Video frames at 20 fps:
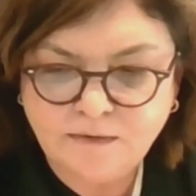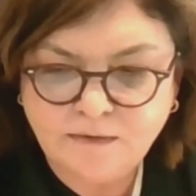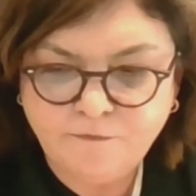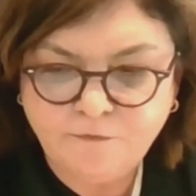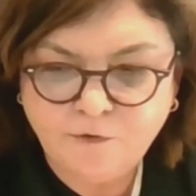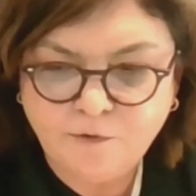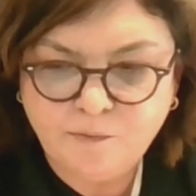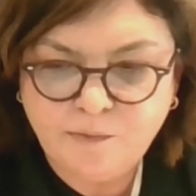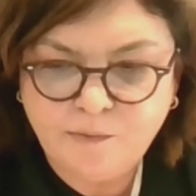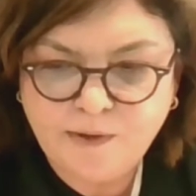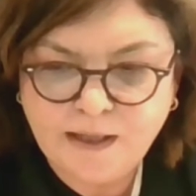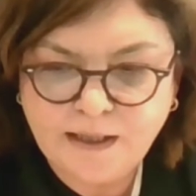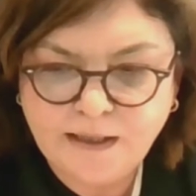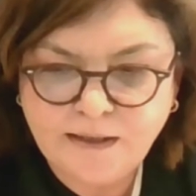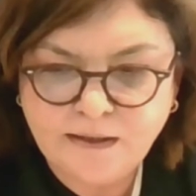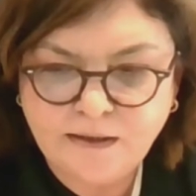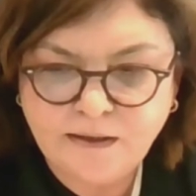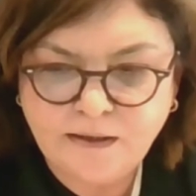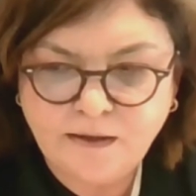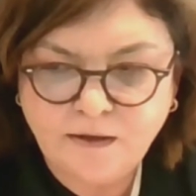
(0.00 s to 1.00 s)
for
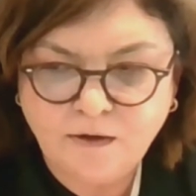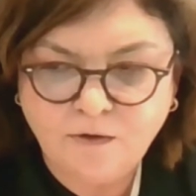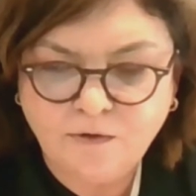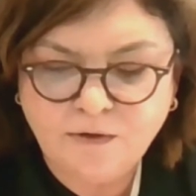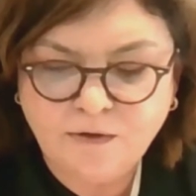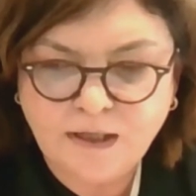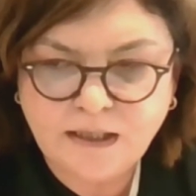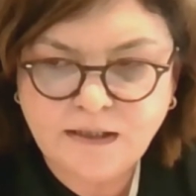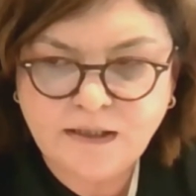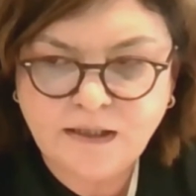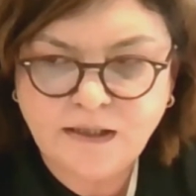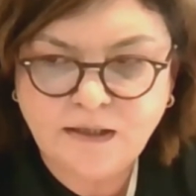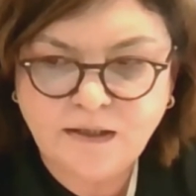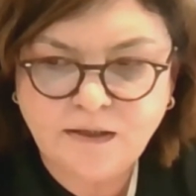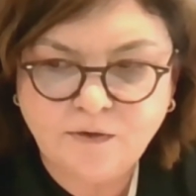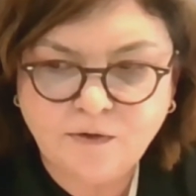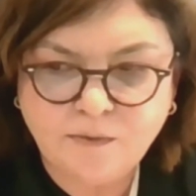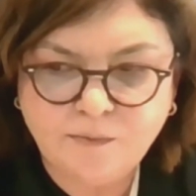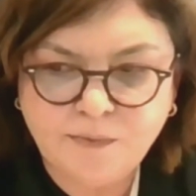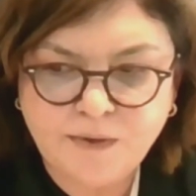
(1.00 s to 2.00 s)
Brenner, already
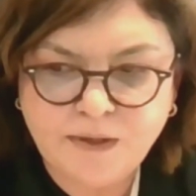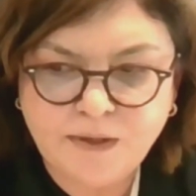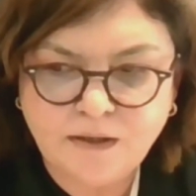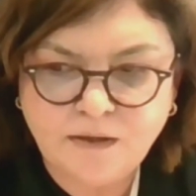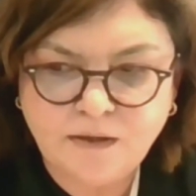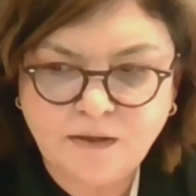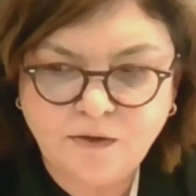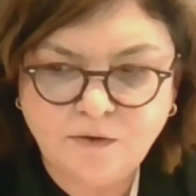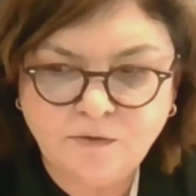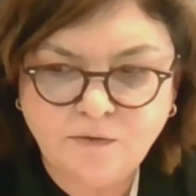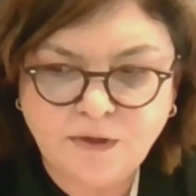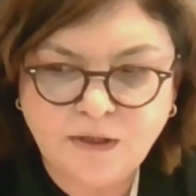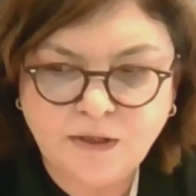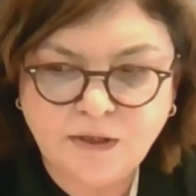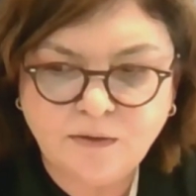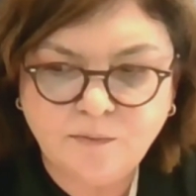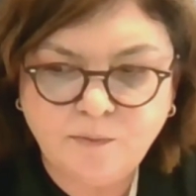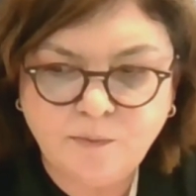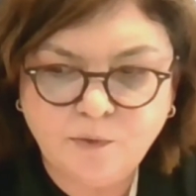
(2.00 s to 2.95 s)
European Union